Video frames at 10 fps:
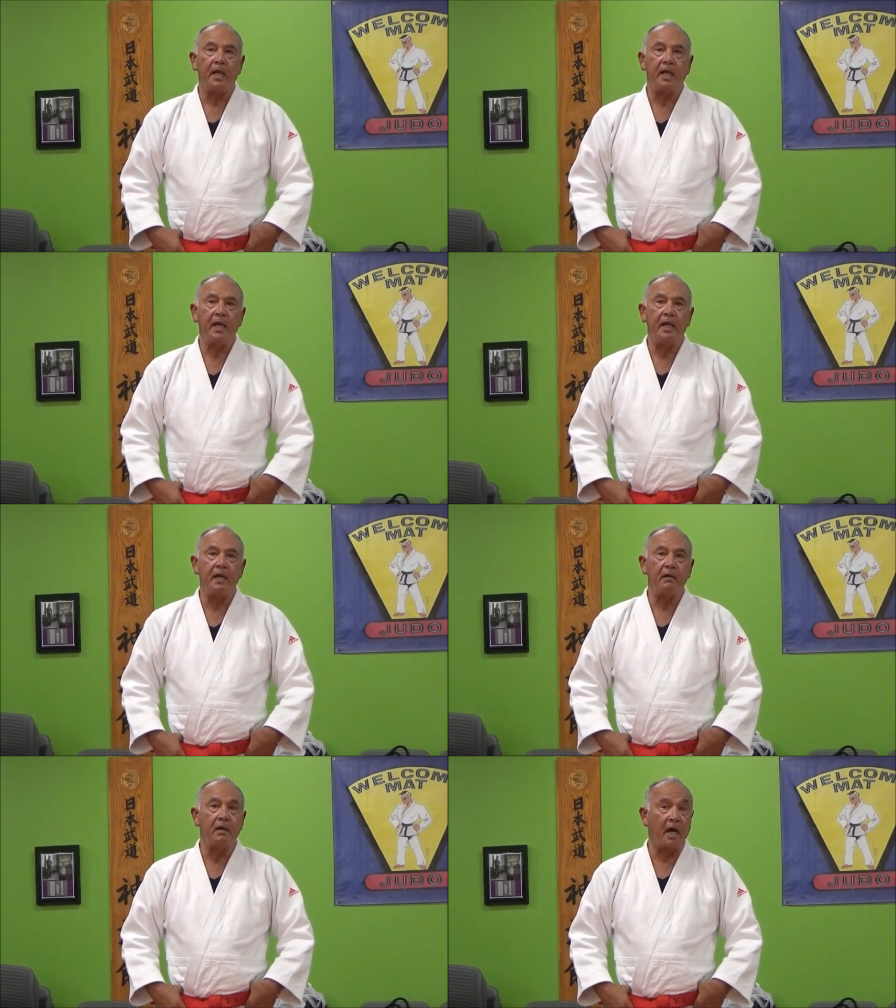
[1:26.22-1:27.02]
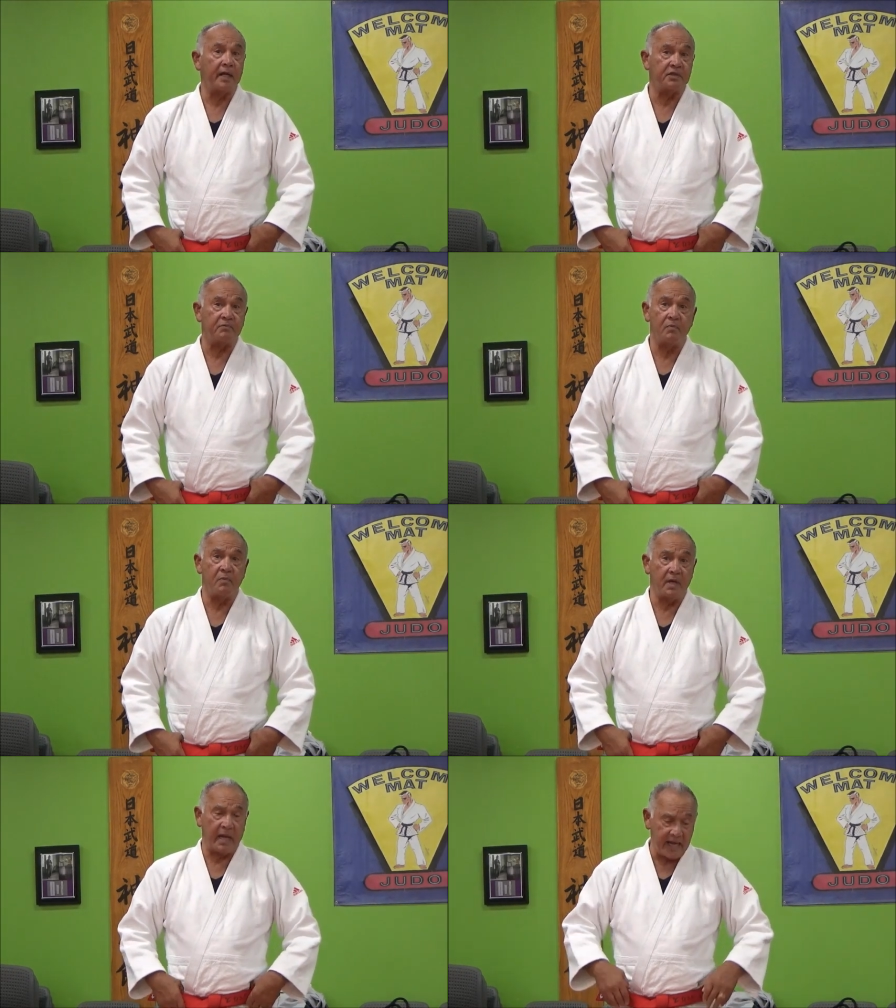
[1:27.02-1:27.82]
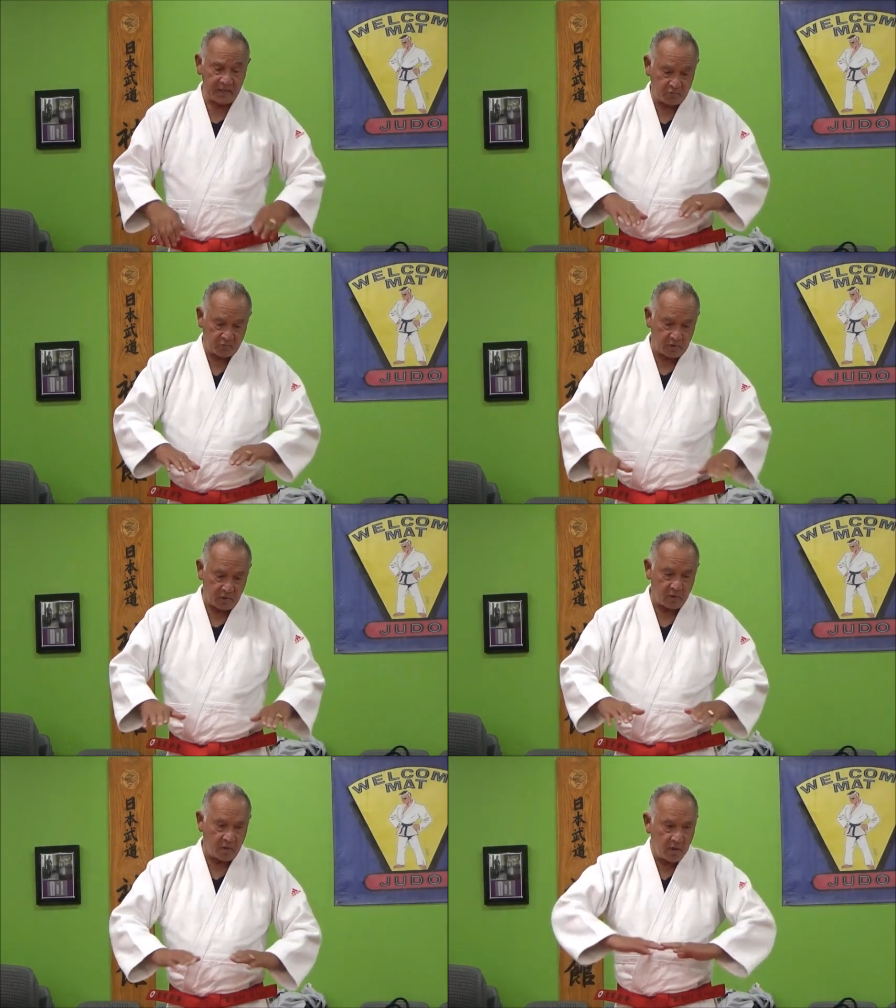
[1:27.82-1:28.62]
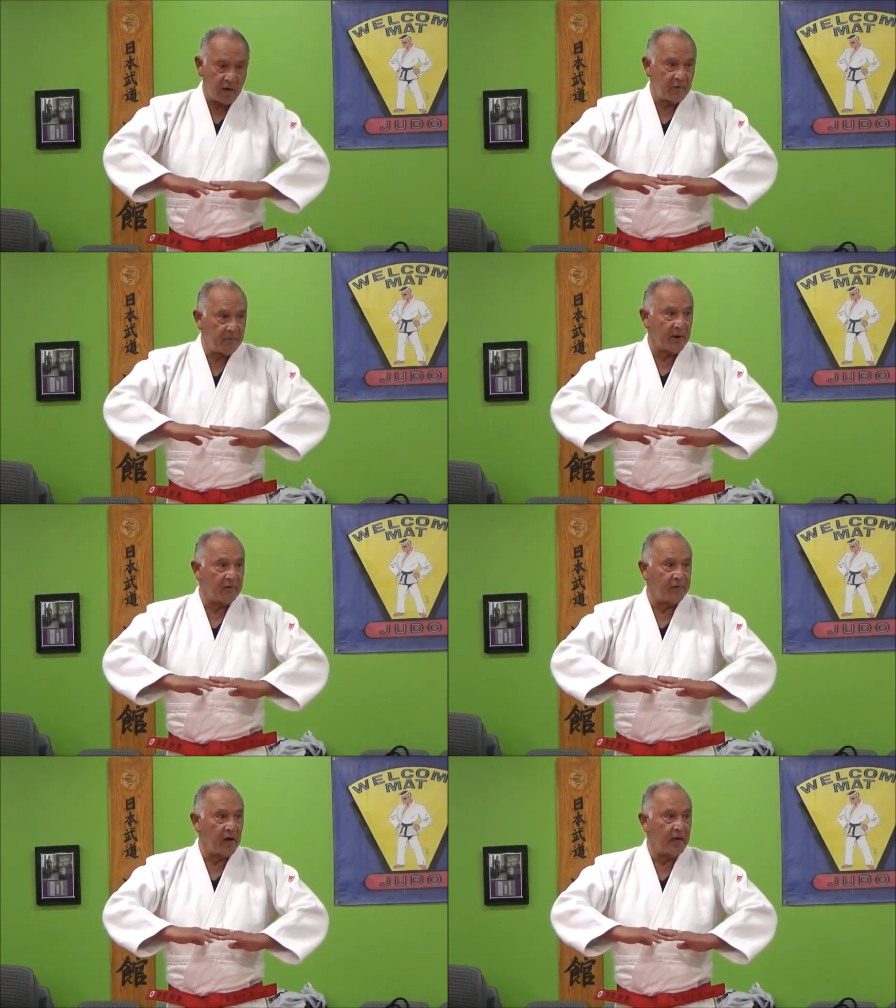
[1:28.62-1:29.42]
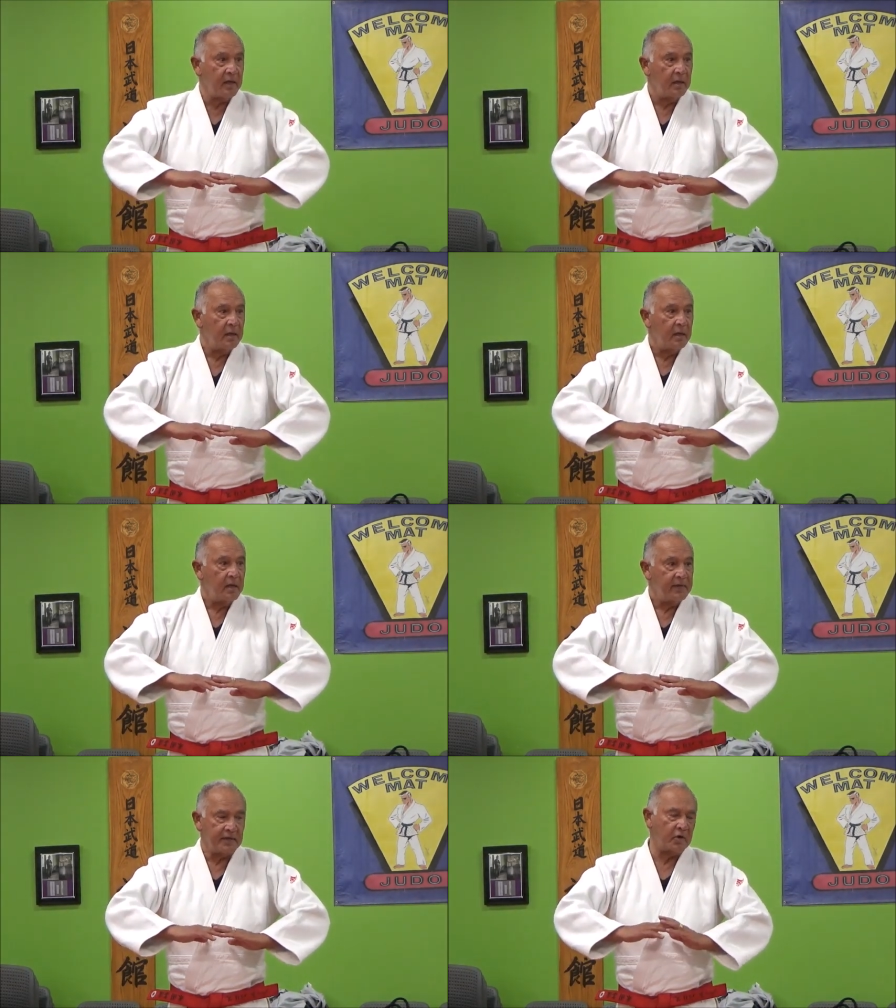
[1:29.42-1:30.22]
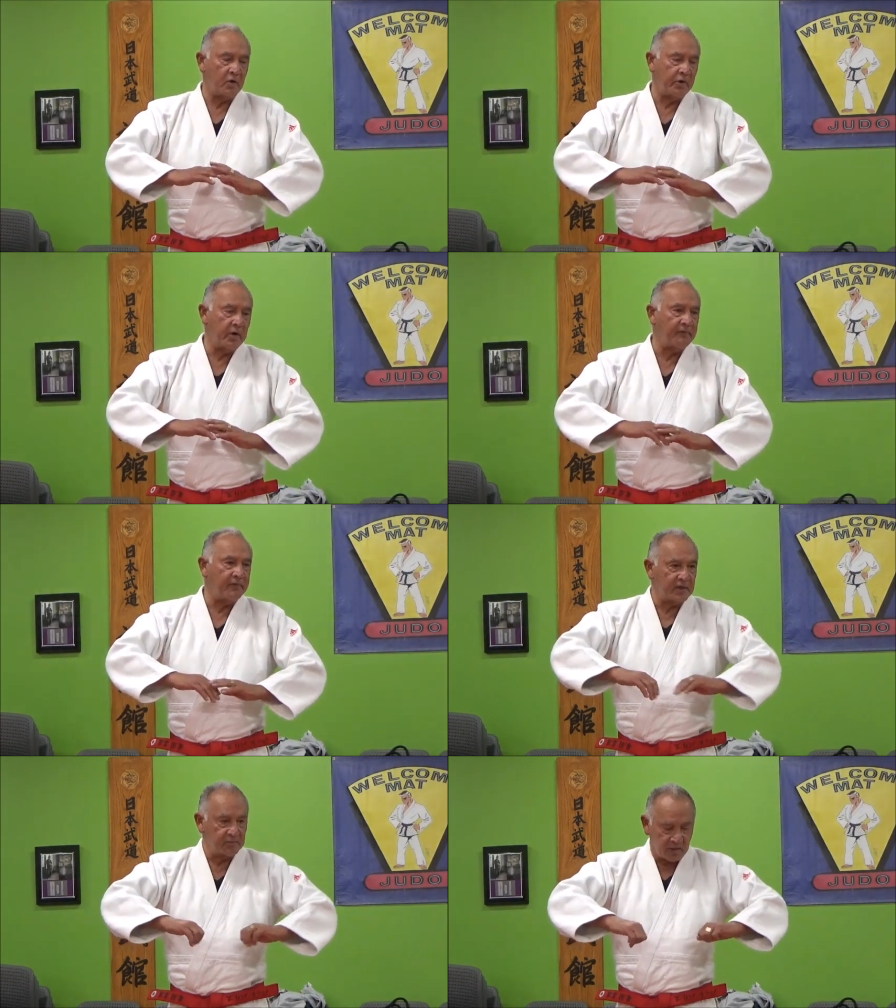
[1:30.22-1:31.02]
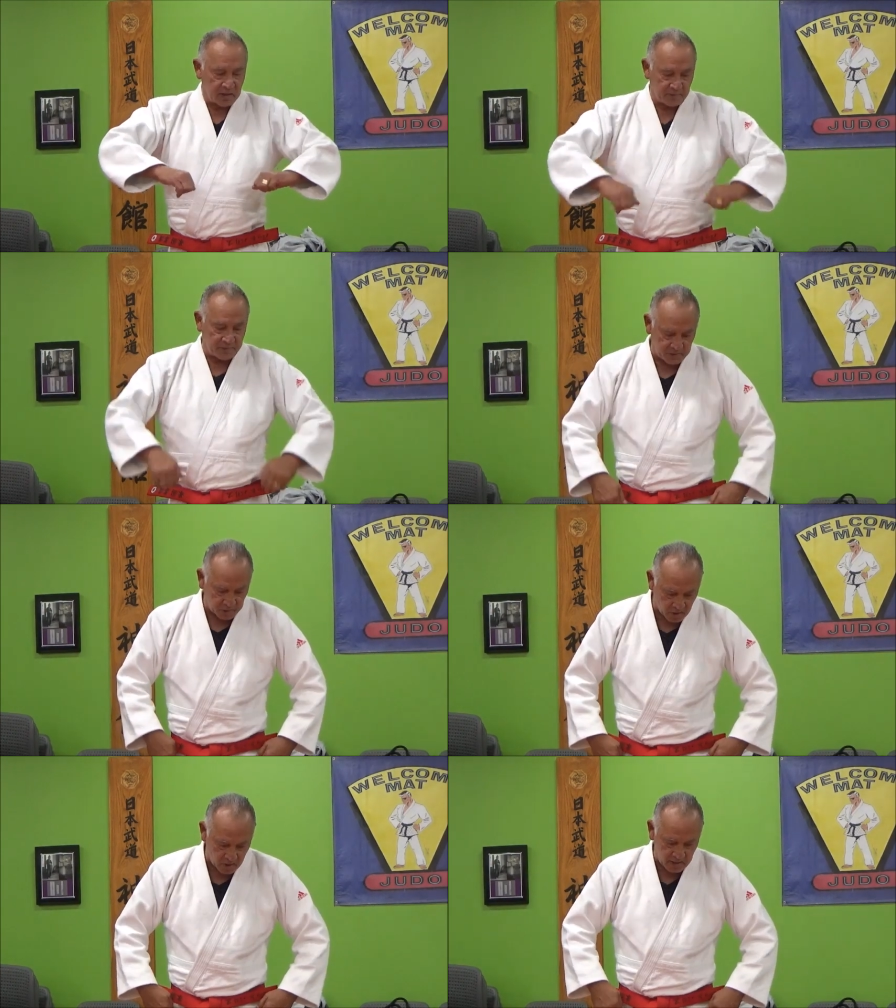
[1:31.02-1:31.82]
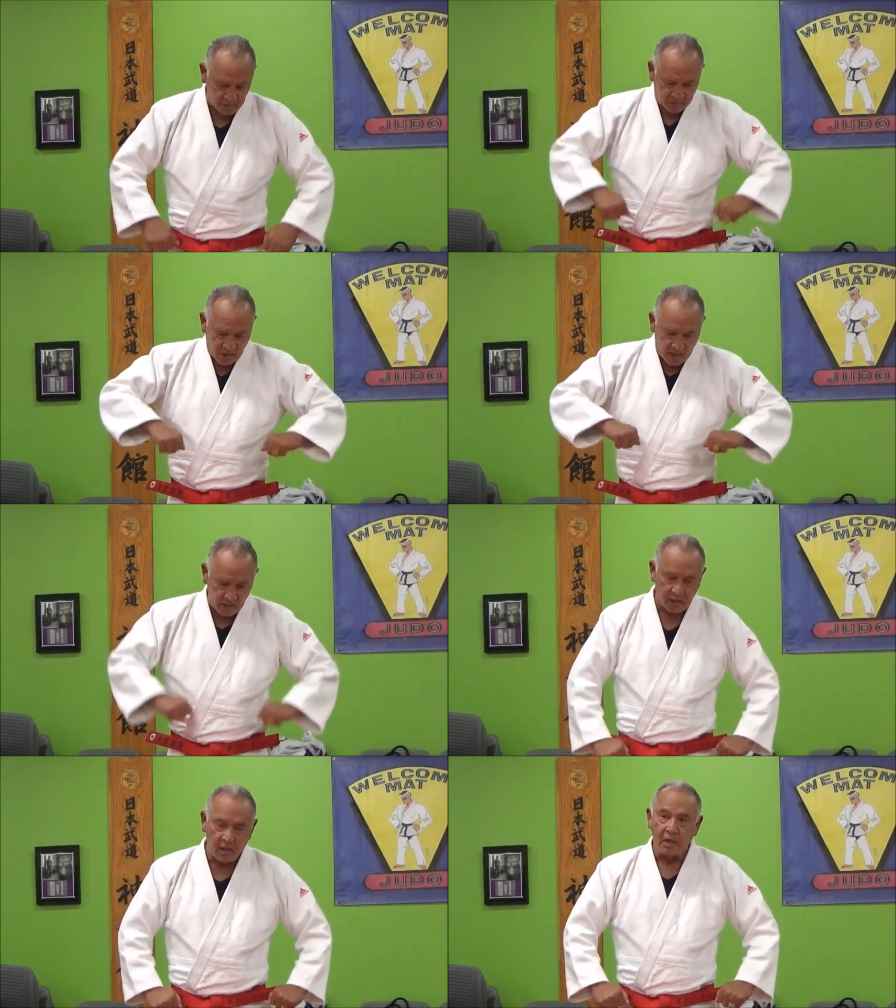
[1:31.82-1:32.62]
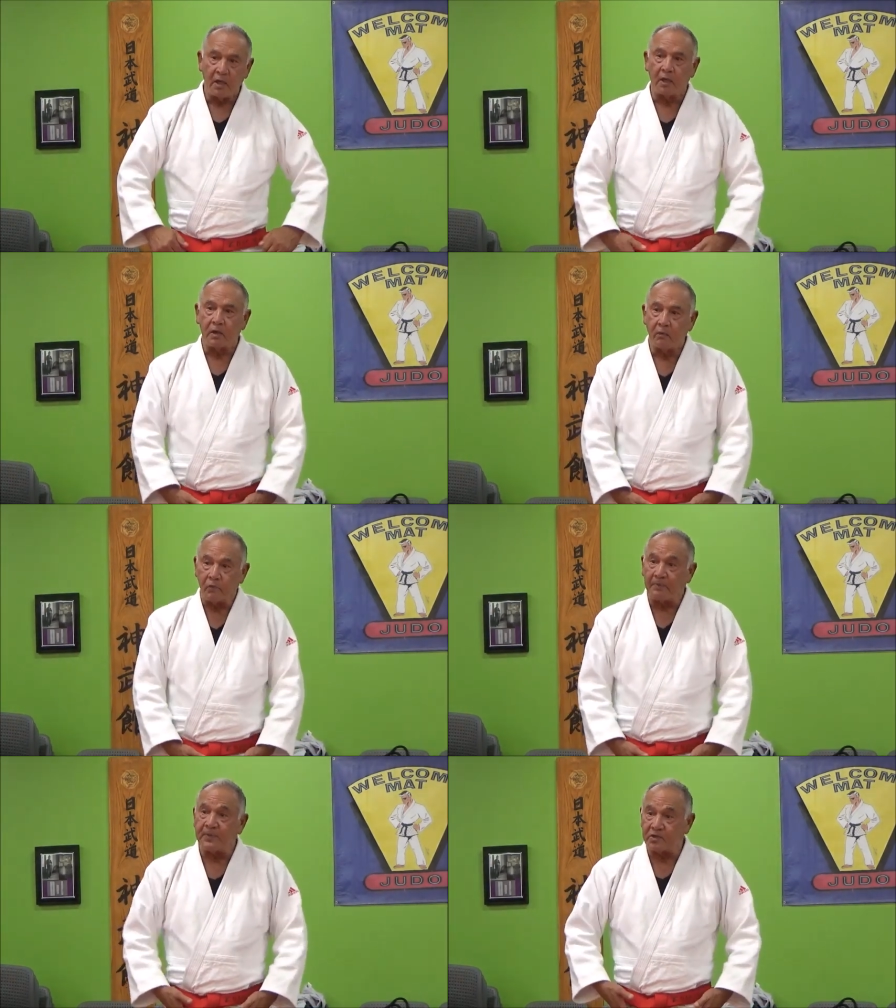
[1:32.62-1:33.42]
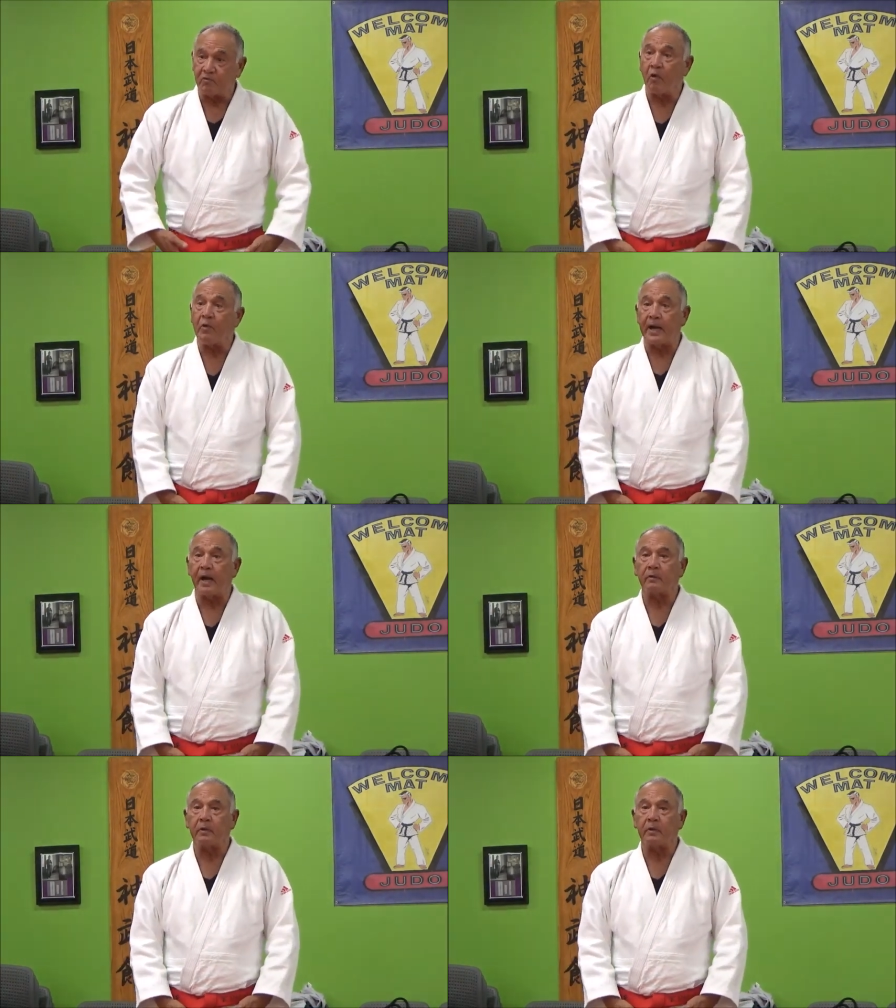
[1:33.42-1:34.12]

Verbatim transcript: He got his legs, you know, we butterfly. They said, oh, you're not flexible enough. They stood on each side, ripped his groin out.